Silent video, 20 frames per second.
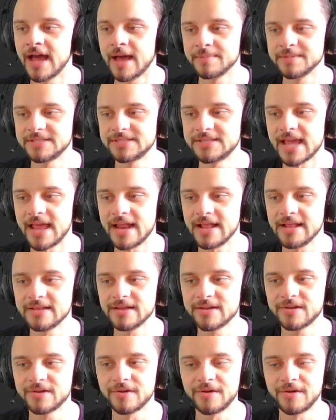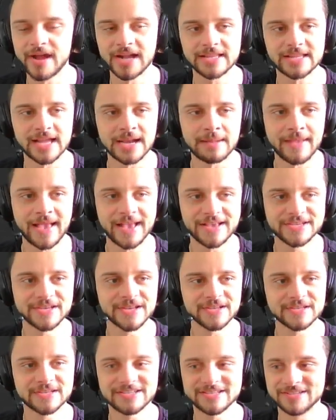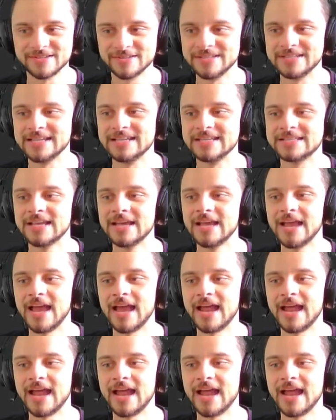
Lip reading: I'm setting the correct animations to this.